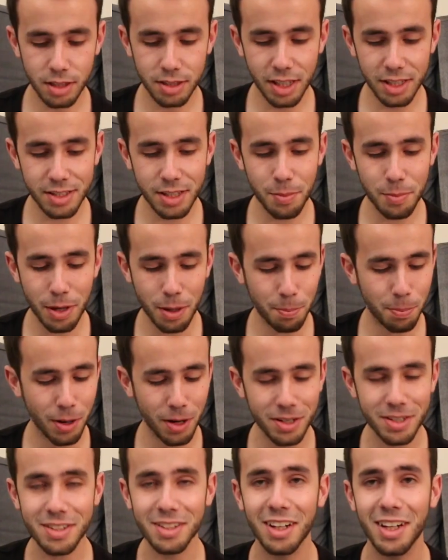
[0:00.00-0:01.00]
they sent me a
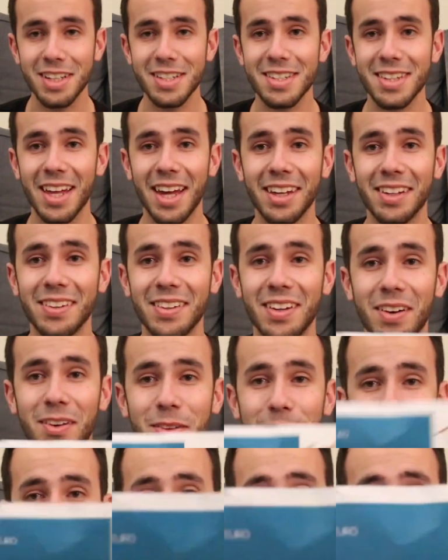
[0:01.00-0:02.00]
personalized thank you note
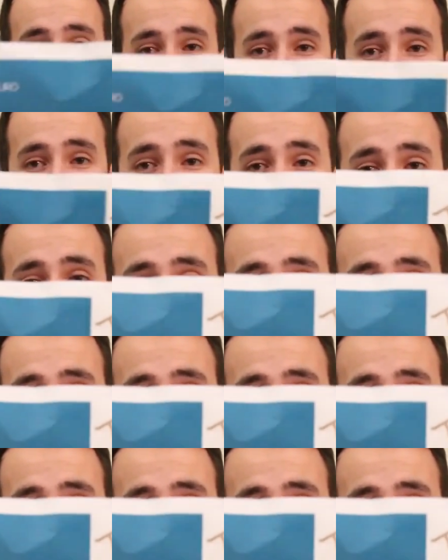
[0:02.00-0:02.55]
with my own dang